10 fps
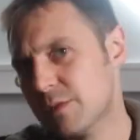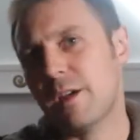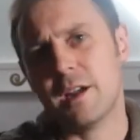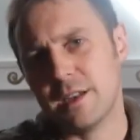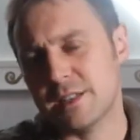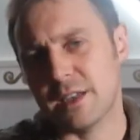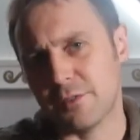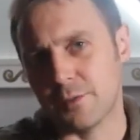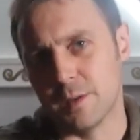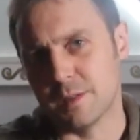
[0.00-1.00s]
fairly
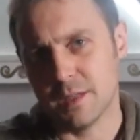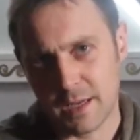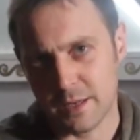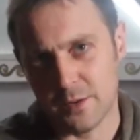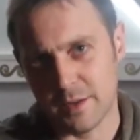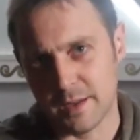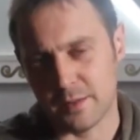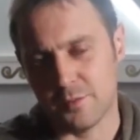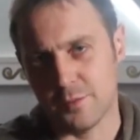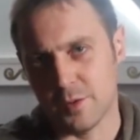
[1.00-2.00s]
different. I know
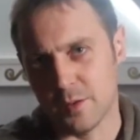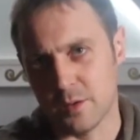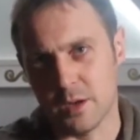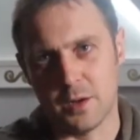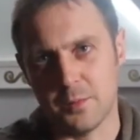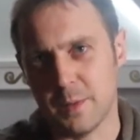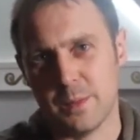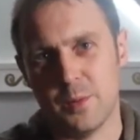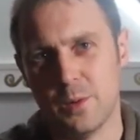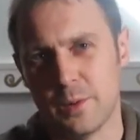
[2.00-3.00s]
that for a lot of
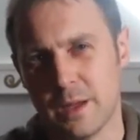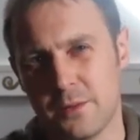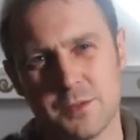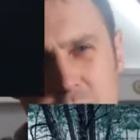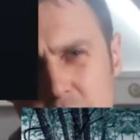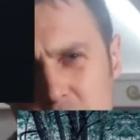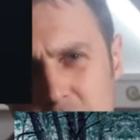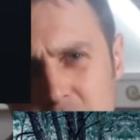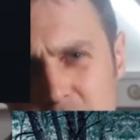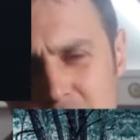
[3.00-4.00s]
people, kind of
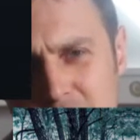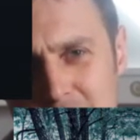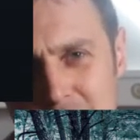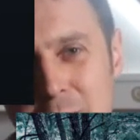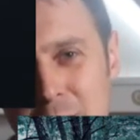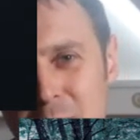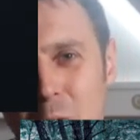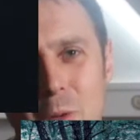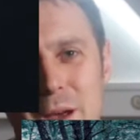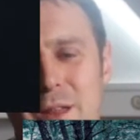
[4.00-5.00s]
Germany and
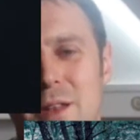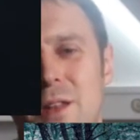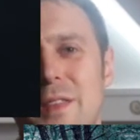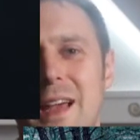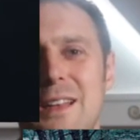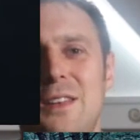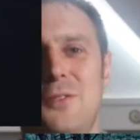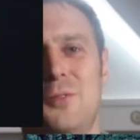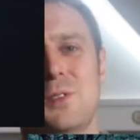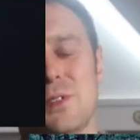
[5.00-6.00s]
Norway, they're not that
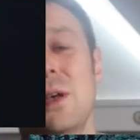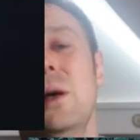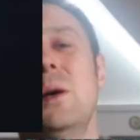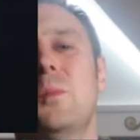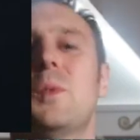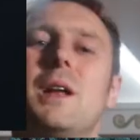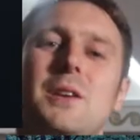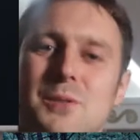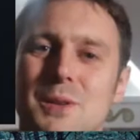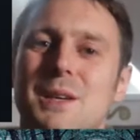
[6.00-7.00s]
different, but
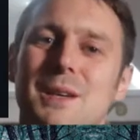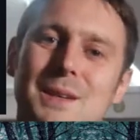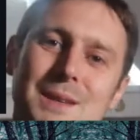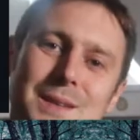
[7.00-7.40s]
actually